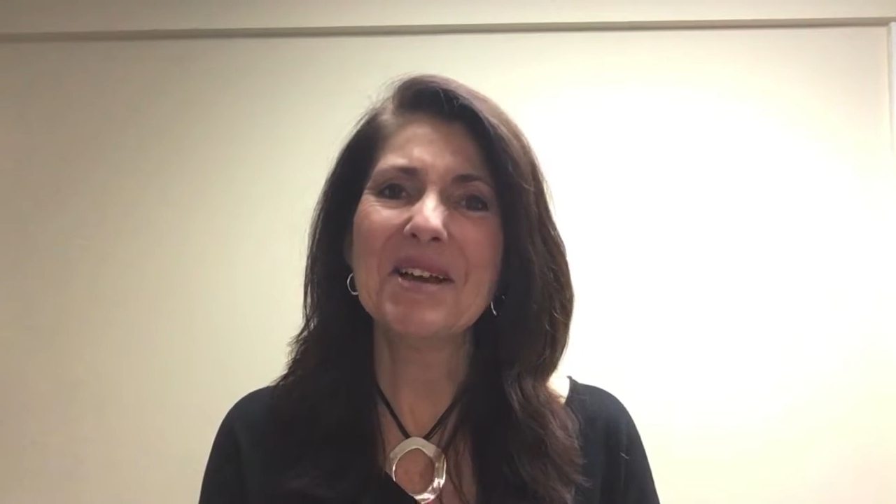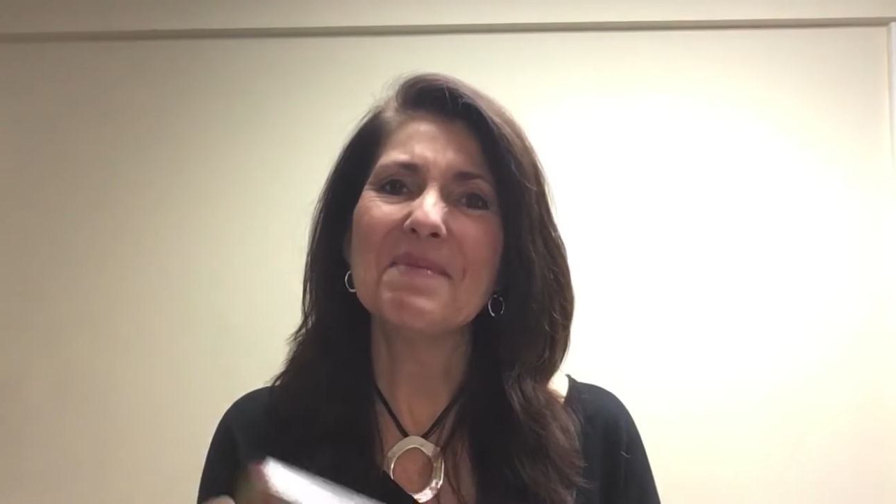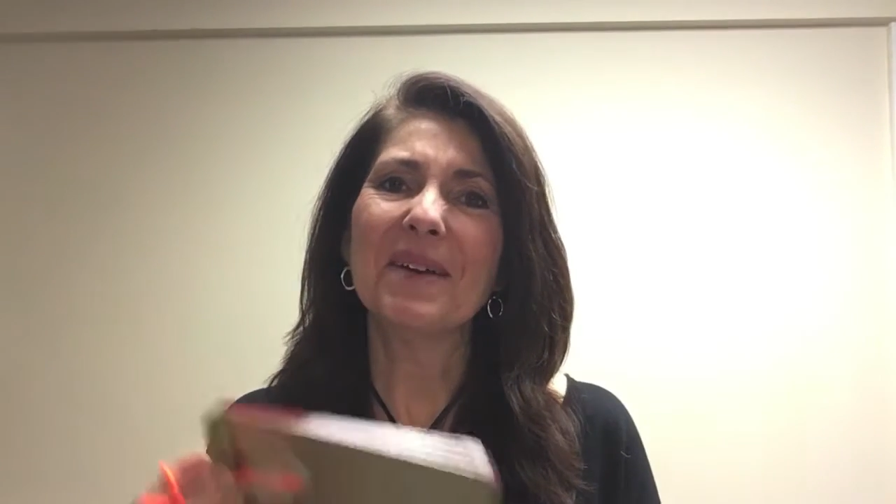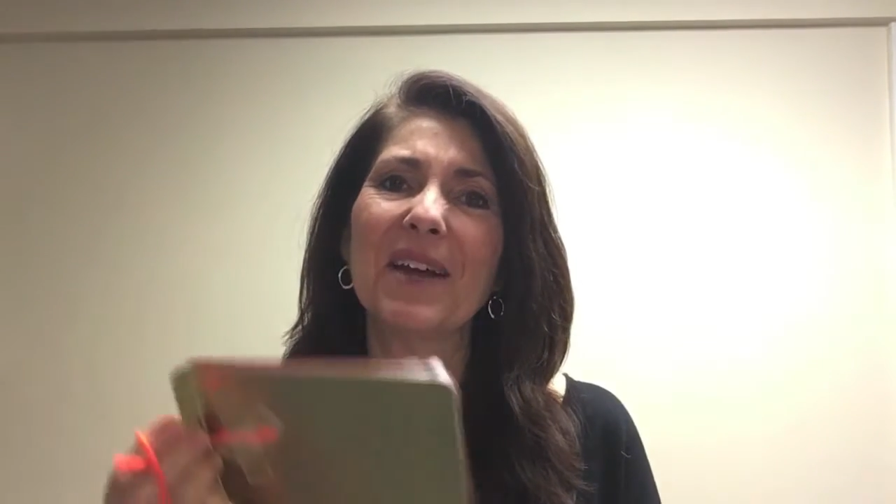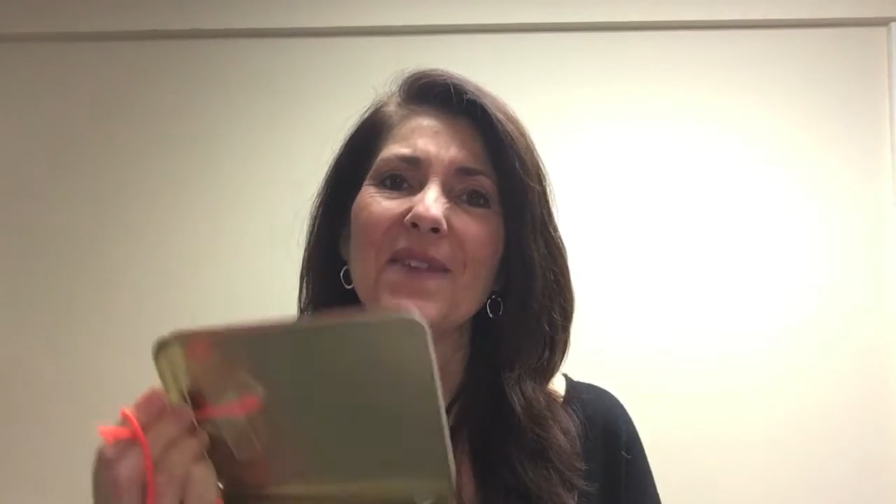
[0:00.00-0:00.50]

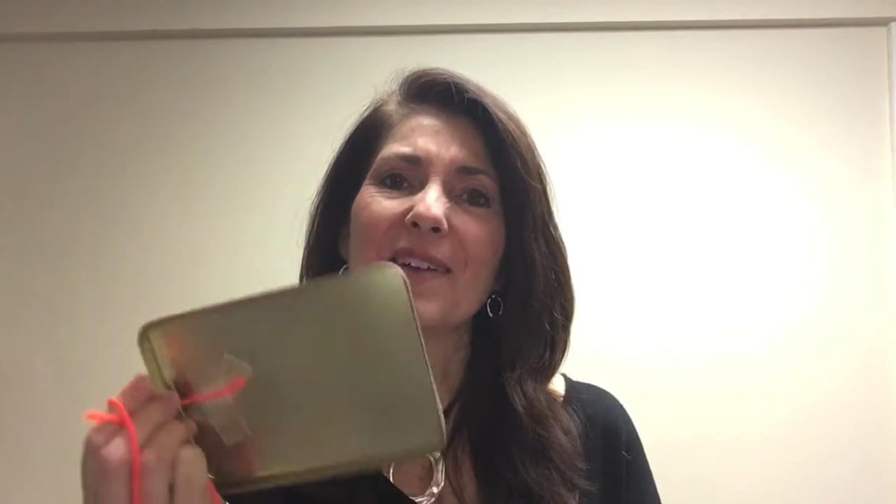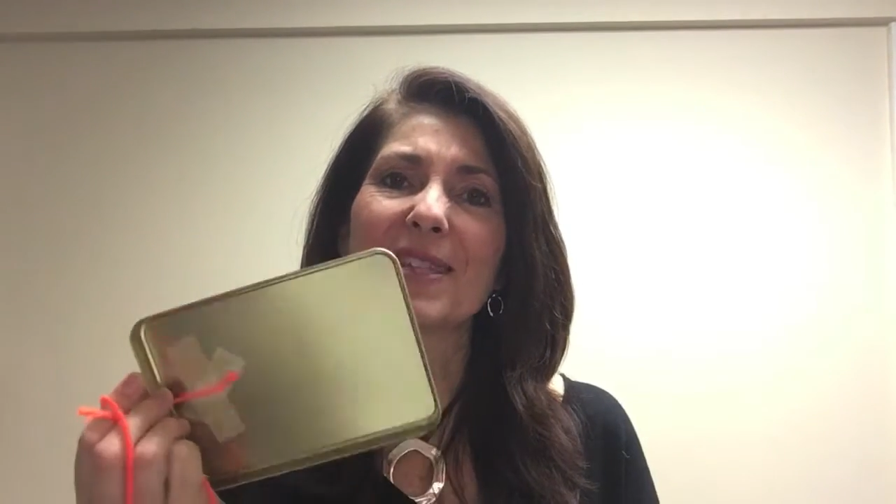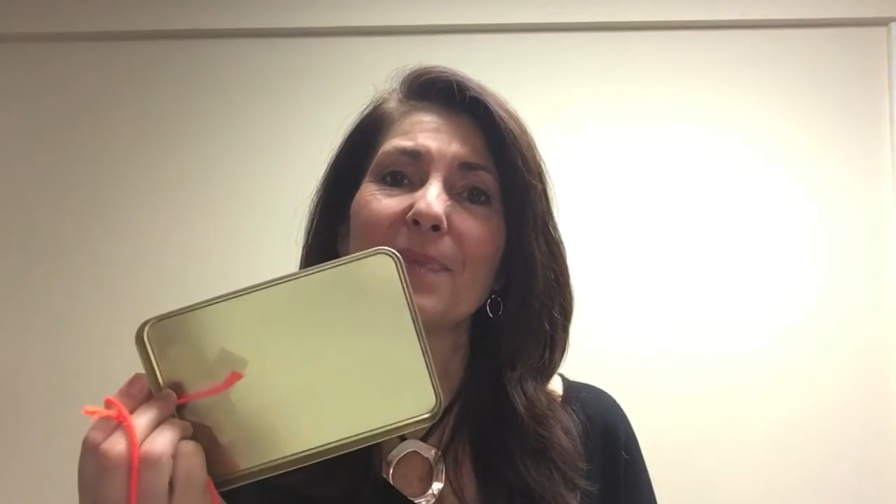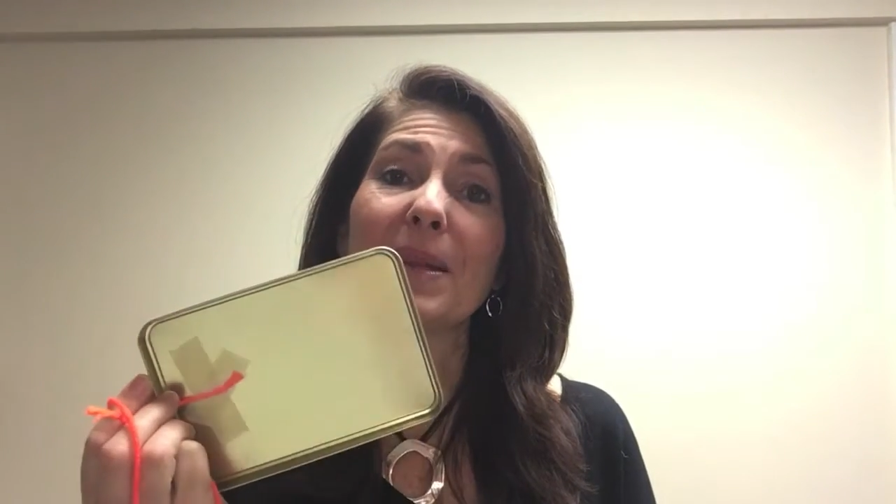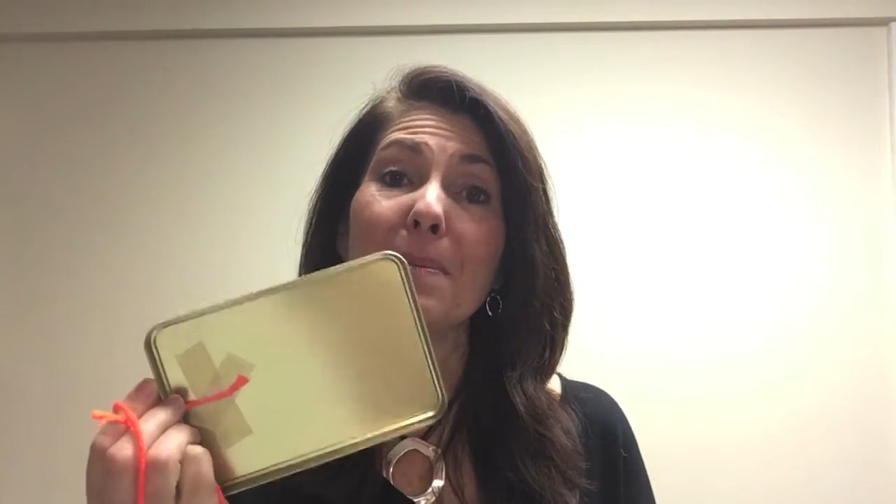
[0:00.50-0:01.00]
but I found
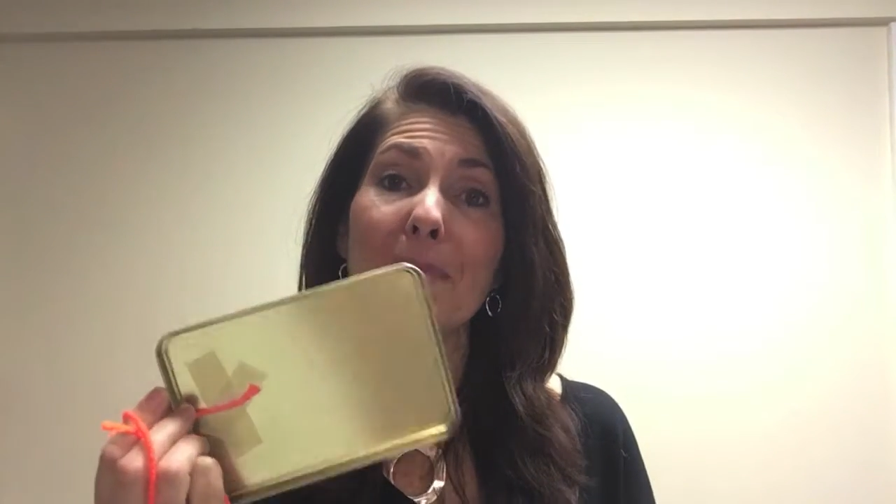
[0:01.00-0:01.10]
something